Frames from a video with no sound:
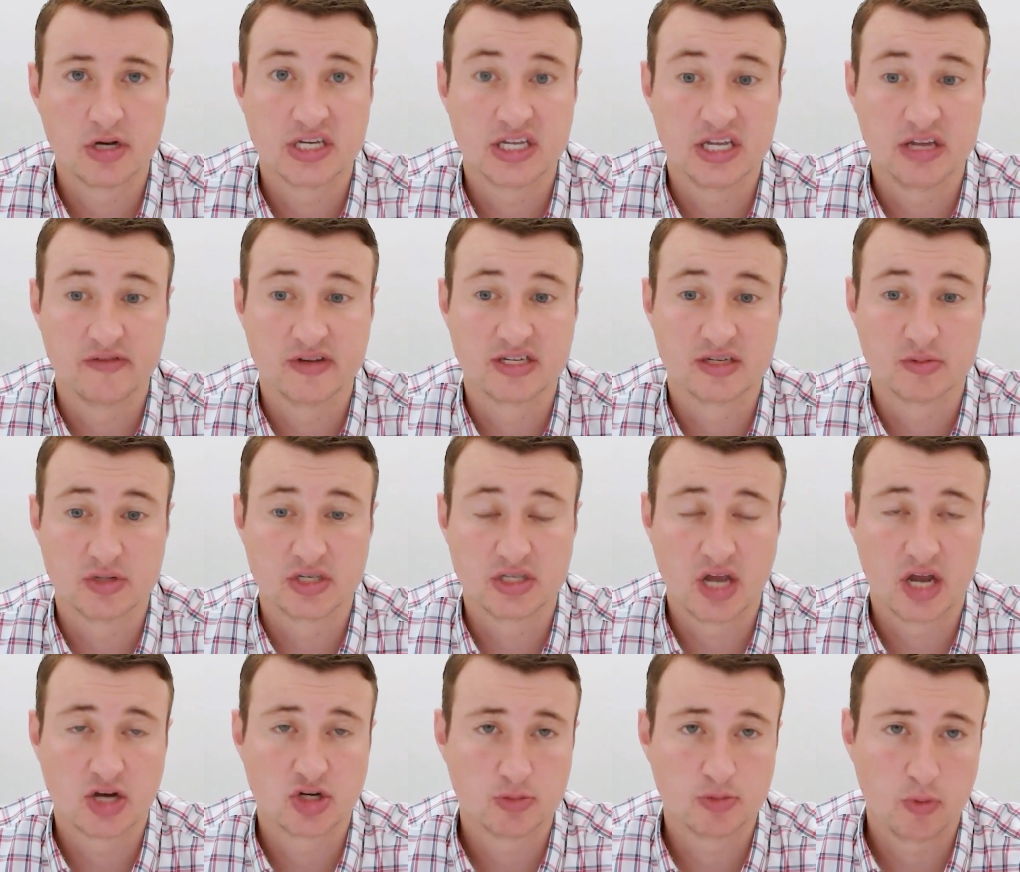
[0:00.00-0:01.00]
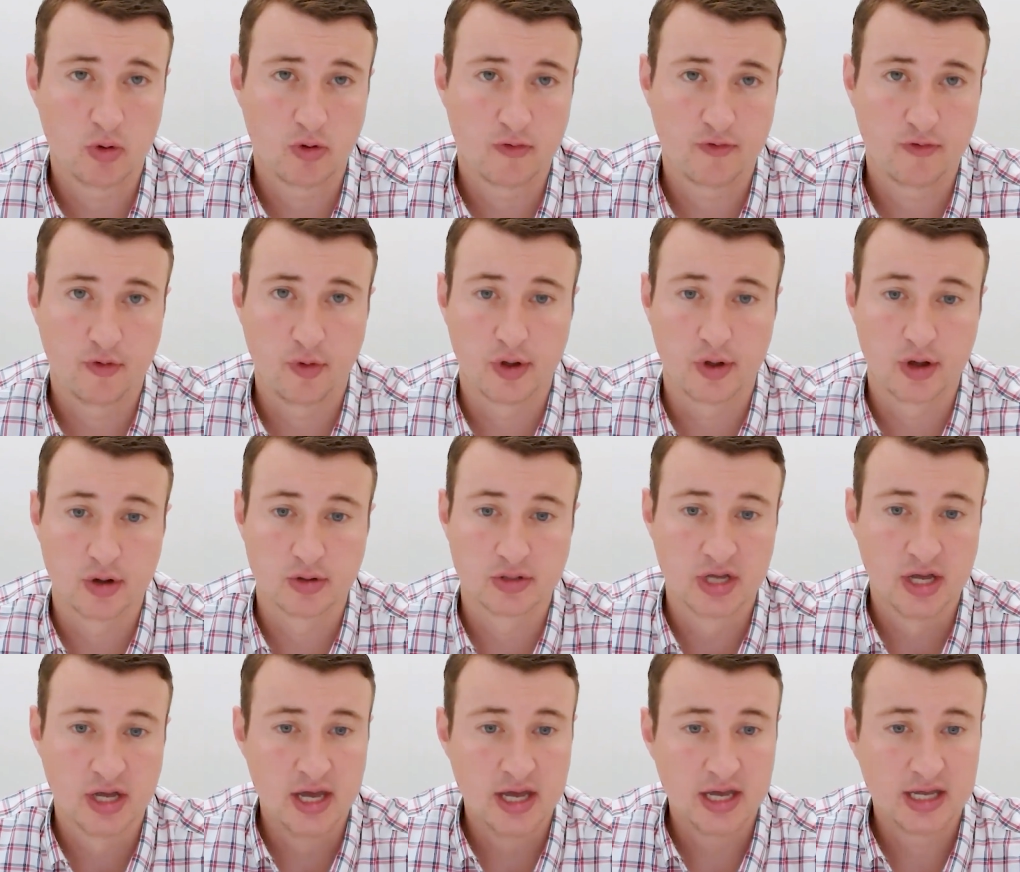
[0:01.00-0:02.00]
to even substantial portfolios
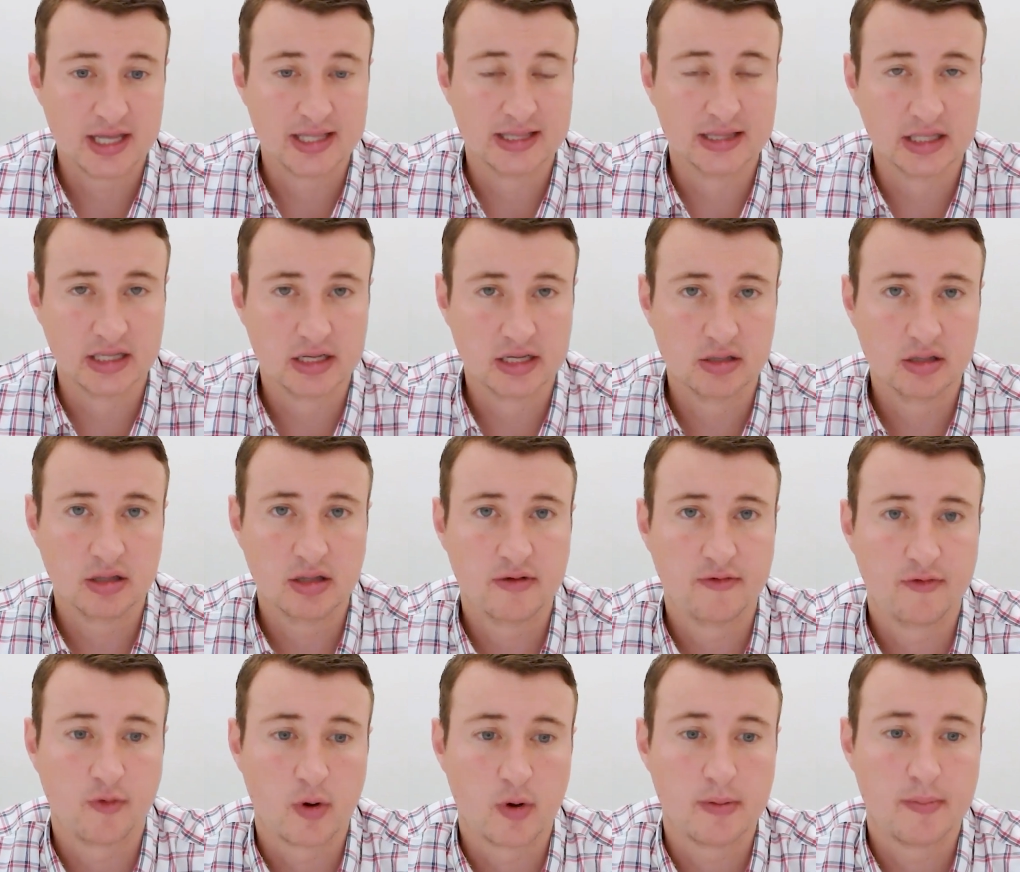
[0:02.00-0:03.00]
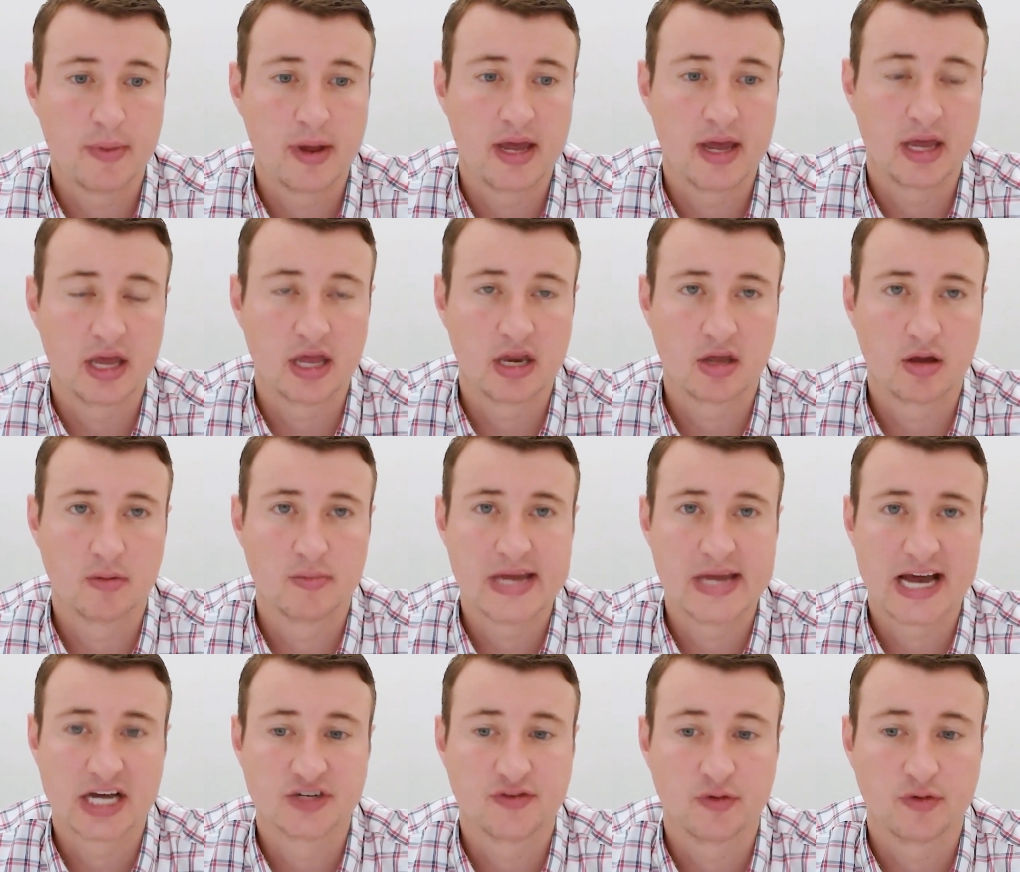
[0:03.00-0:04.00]
can legally avoid paying income
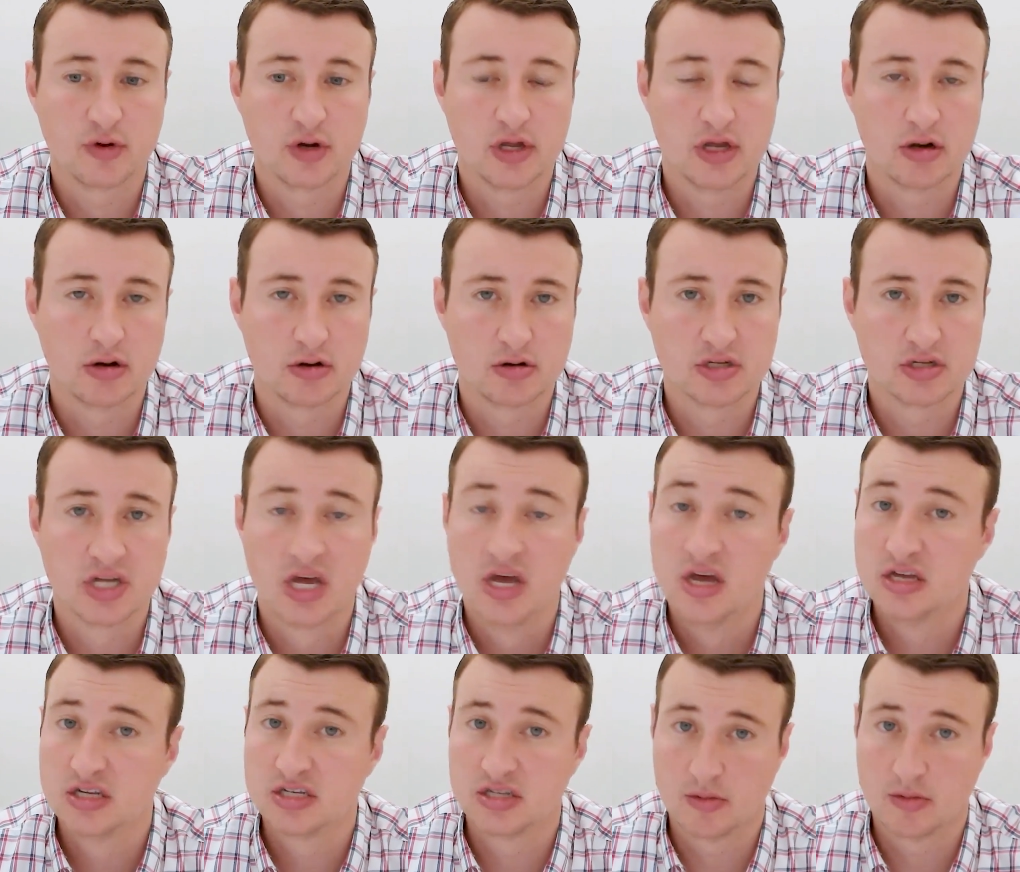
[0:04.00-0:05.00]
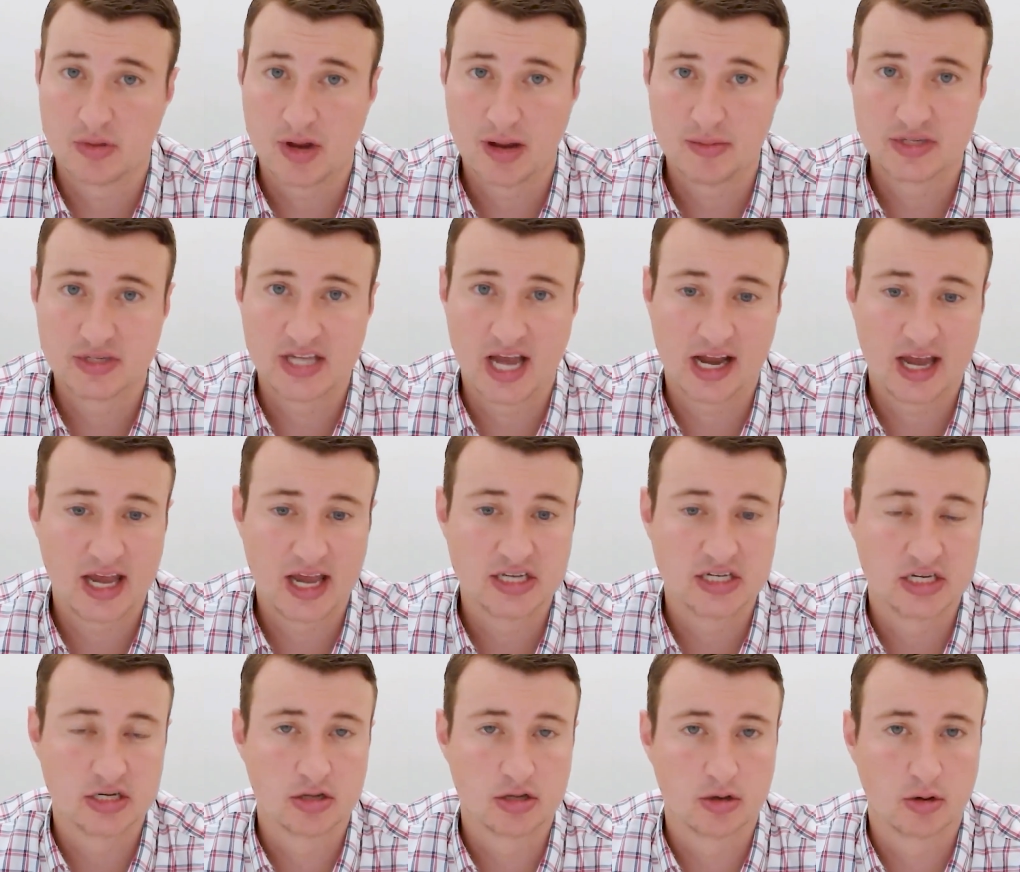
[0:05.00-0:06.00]
tax for years, sometimes decades
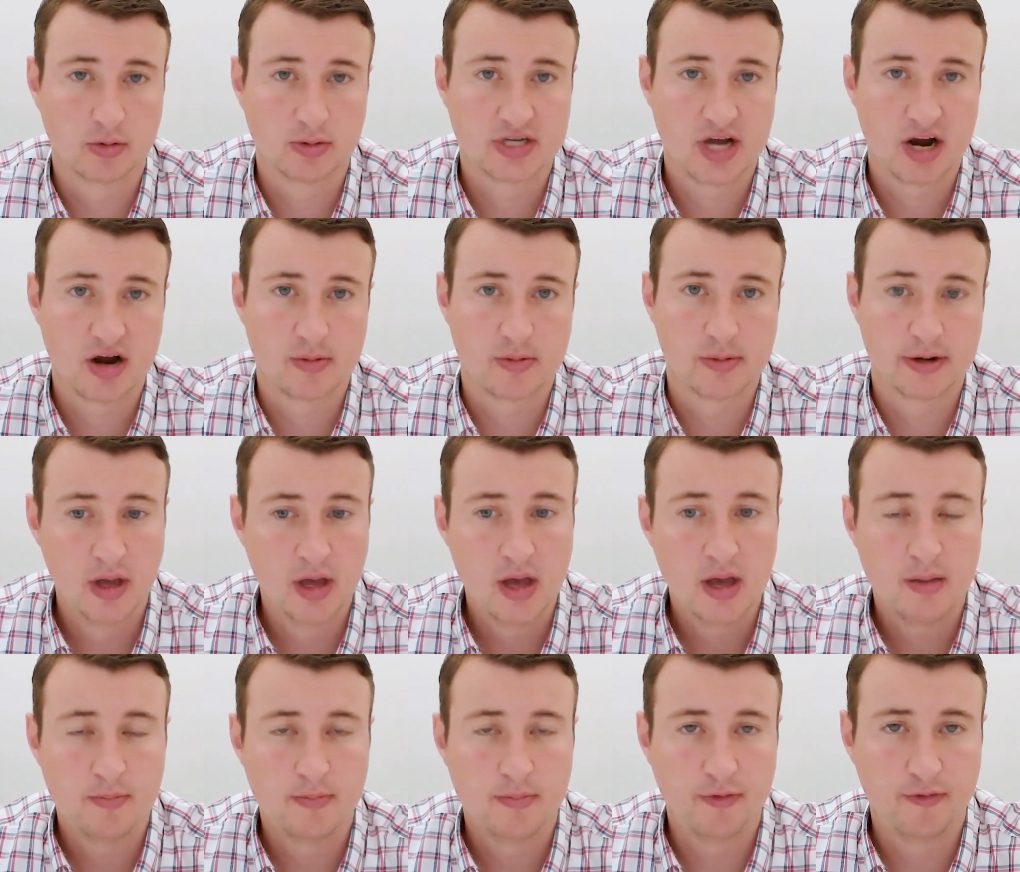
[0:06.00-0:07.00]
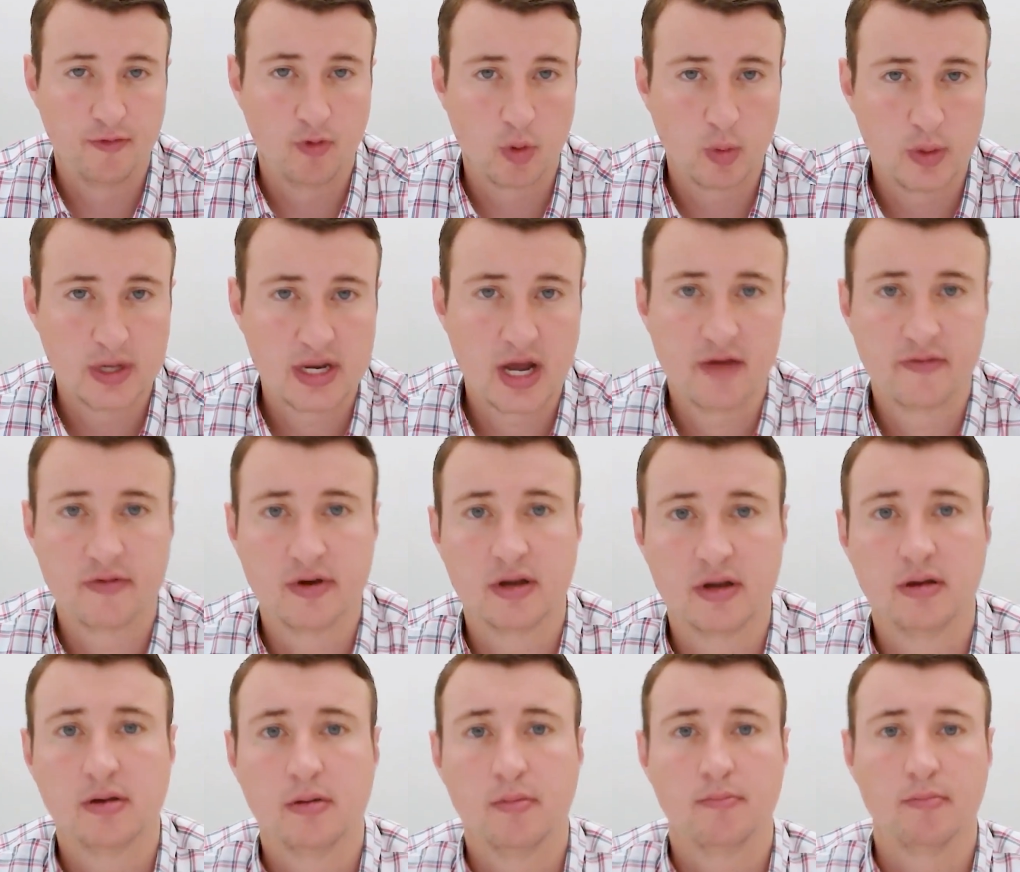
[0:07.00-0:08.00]
into their retirement. Before we dive in,
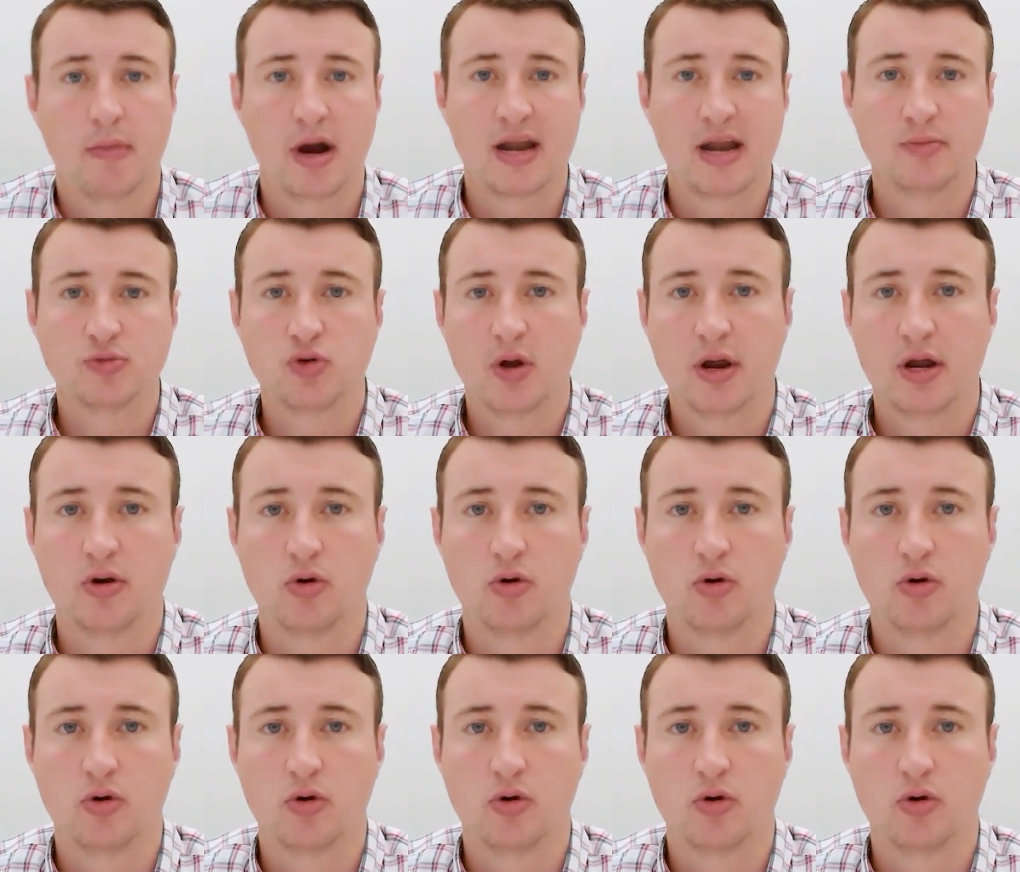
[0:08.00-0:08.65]
my name is Ryan